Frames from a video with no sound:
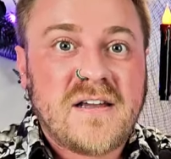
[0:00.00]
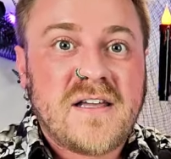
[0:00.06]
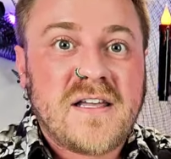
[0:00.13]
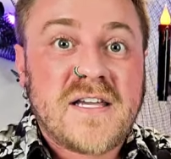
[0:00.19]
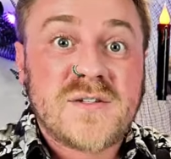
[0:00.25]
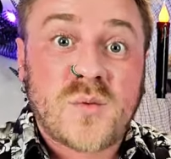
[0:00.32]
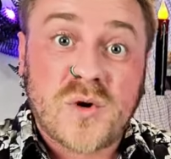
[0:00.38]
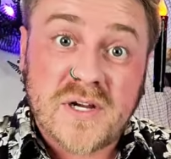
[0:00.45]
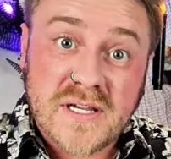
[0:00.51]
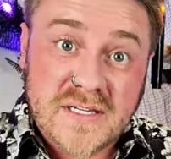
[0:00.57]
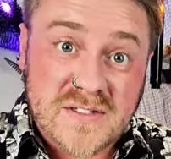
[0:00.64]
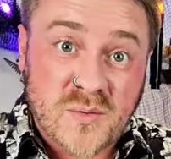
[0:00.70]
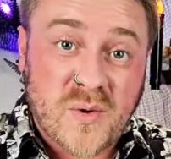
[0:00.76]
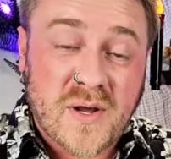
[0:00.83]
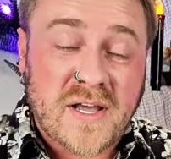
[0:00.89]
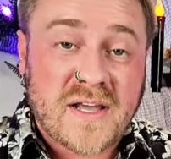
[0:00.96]
is working
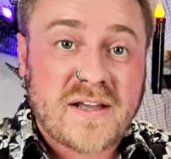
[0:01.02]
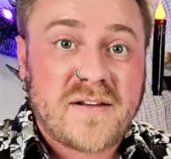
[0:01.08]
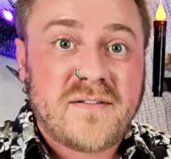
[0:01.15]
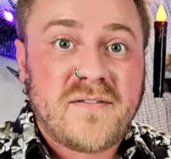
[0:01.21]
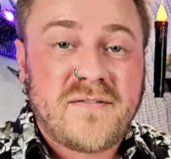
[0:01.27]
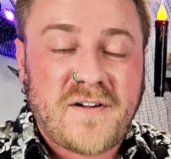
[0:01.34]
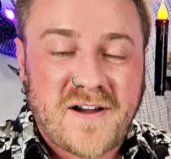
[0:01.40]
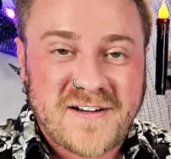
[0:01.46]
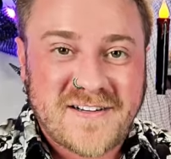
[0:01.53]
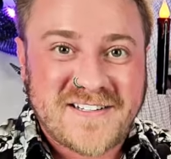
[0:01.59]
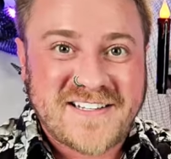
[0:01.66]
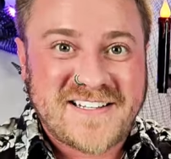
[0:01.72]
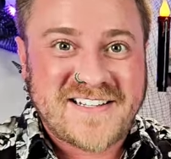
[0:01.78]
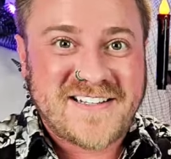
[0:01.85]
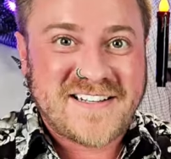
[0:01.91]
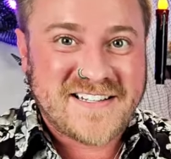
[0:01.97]
its way
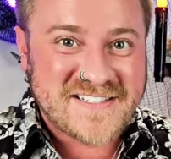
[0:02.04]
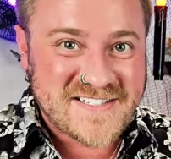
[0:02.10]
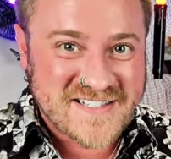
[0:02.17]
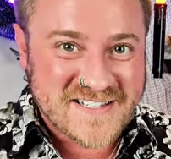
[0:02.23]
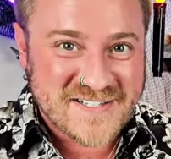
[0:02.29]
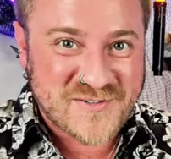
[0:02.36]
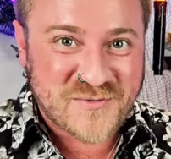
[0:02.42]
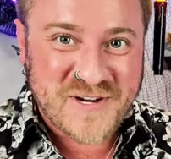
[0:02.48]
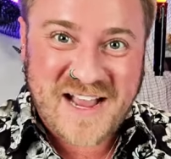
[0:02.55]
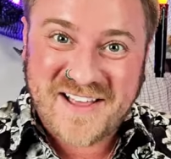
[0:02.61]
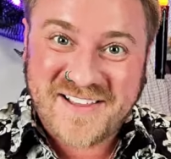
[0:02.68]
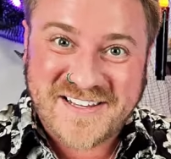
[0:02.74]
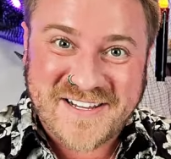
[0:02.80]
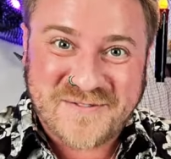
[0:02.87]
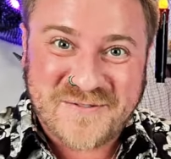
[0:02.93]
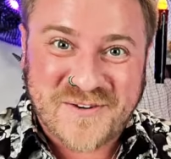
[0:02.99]
finally into this
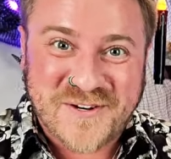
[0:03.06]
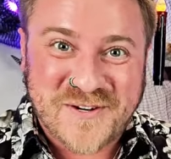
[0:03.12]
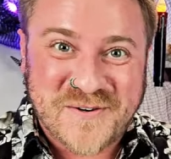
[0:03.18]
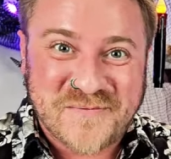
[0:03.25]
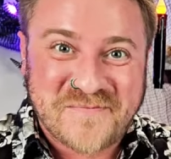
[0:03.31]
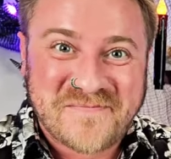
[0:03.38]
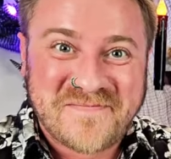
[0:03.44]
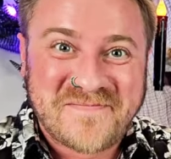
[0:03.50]
reality for you.